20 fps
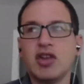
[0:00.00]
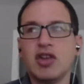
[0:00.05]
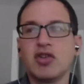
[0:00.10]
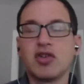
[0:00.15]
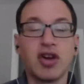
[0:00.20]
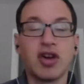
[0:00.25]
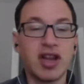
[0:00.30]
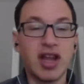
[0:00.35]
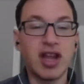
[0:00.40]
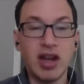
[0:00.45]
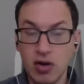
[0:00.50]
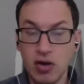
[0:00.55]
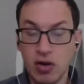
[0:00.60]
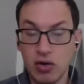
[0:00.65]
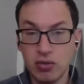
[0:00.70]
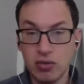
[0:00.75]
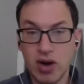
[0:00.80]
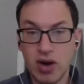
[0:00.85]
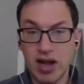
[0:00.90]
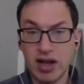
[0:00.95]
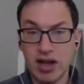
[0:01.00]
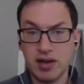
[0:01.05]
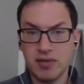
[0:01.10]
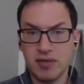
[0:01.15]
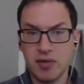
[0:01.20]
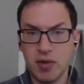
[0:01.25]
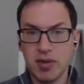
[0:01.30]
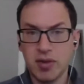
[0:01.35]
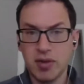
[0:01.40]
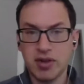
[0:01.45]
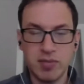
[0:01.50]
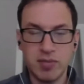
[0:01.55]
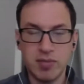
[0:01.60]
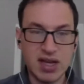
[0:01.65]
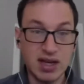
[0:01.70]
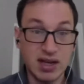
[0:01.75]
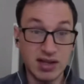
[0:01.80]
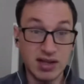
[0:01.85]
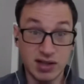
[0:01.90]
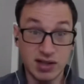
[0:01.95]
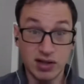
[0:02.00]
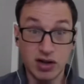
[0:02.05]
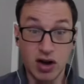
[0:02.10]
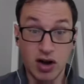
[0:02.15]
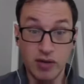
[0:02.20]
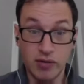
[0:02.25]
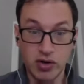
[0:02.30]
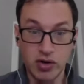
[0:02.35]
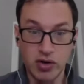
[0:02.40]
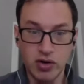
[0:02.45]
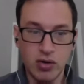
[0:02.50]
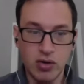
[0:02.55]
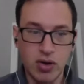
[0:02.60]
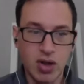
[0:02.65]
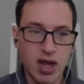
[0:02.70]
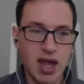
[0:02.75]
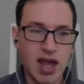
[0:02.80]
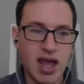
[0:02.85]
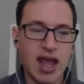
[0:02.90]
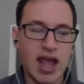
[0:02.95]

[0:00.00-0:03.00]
you're going to get notoriety from it. The media is going to cover you,